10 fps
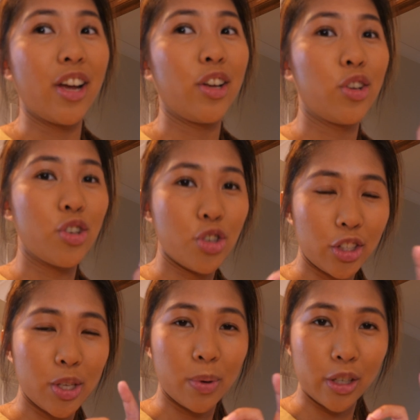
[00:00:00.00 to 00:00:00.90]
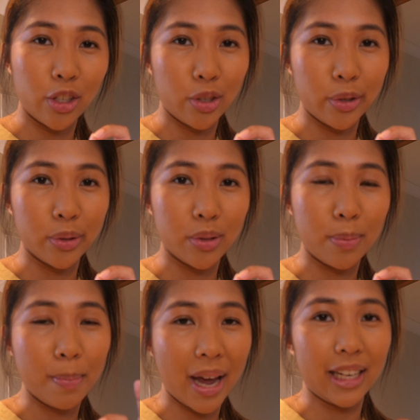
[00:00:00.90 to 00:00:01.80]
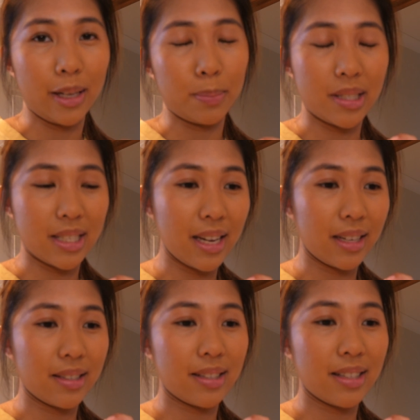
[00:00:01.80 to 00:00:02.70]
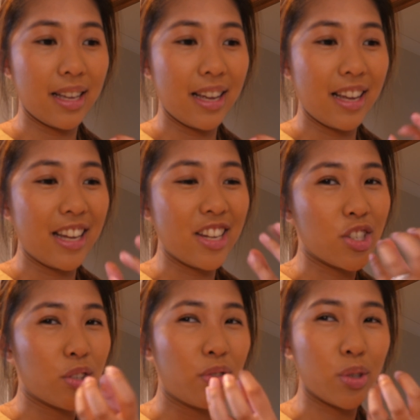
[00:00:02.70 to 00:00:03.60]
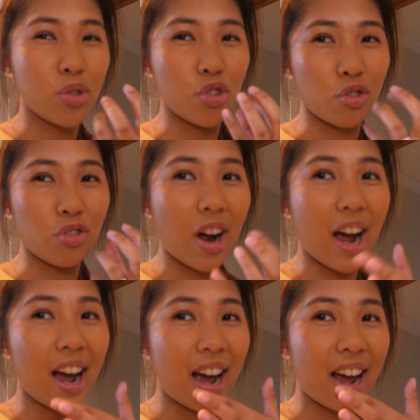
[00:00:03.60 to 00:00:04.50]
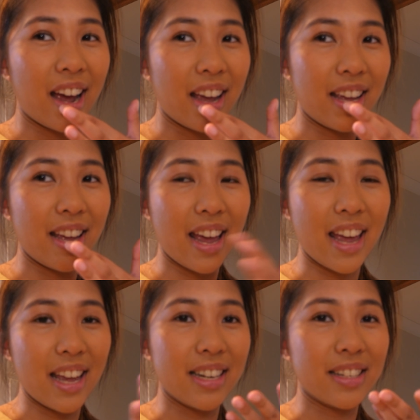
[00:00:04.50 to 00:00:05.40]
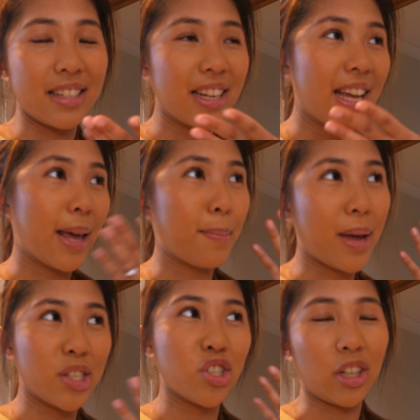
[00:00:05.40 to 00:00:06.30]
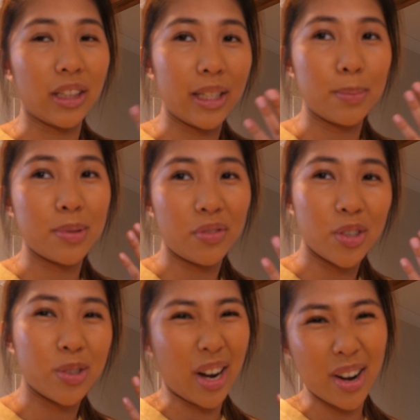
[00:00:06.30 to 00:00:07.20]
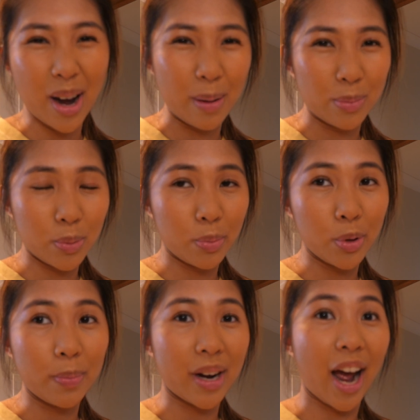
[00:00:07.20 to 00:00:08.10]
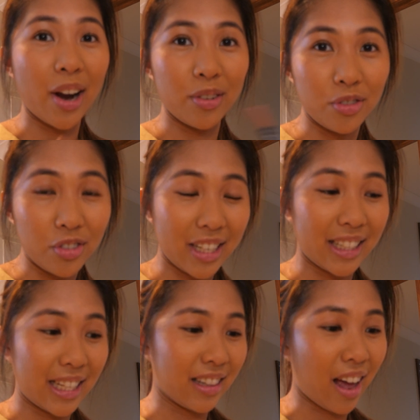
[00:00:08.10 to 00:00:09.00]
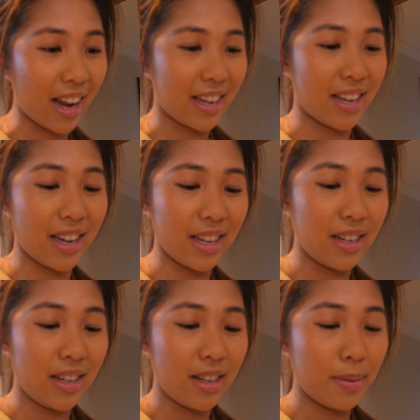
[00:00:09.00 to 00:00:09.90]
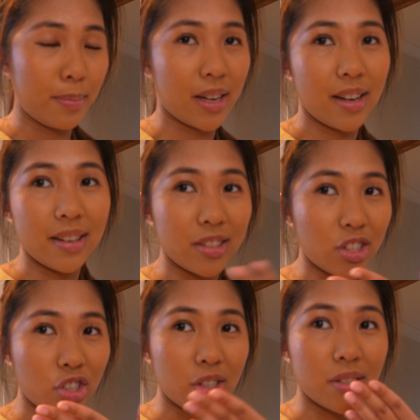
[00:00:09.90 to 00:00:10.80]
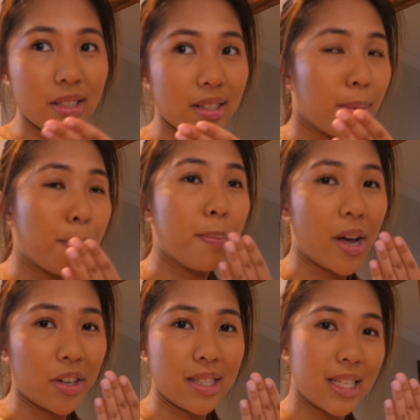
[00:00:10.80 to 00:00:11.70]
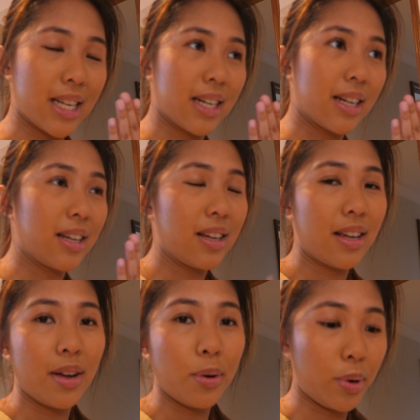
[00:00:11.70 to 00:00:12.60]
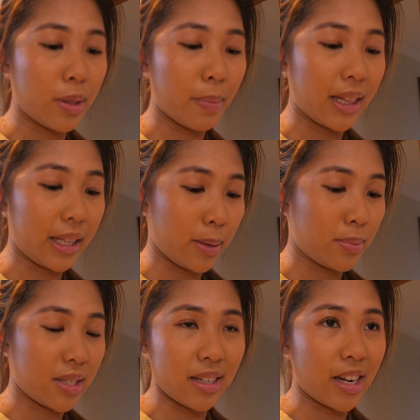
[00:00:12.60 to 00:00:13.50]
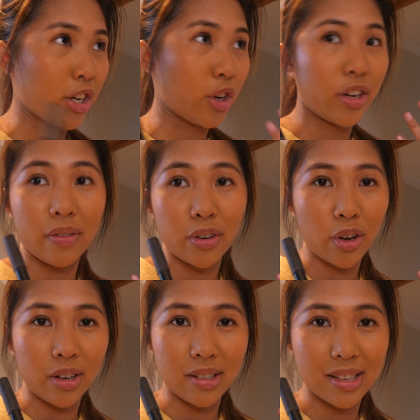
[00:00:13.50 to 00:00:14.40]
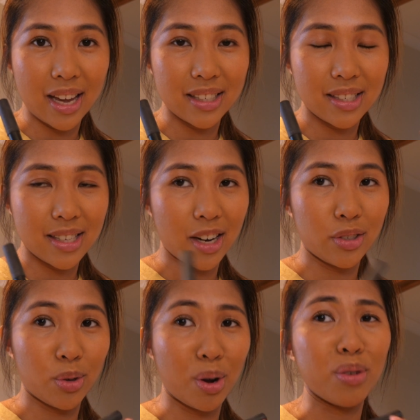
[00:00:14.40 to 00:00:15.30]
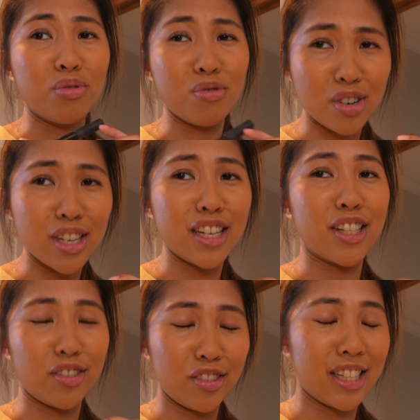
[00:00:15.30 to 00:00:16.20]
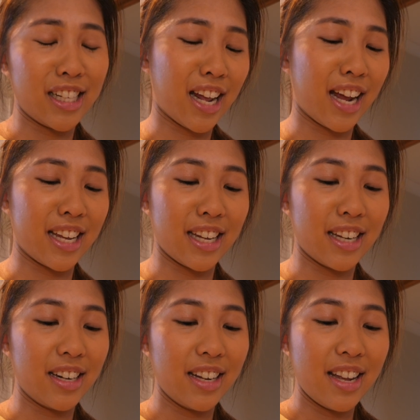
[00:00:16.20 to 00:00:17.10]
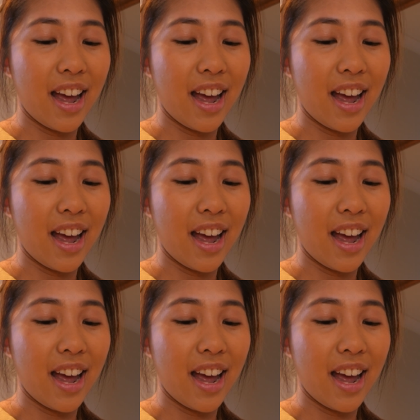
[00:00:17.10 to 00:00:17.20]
Usually when you use matte lipsticks, it just feels dry and it makes your lips feel uncomfortable, but I really like it because it just melts in with my lips and I don't even notice that it's there. So I really like it.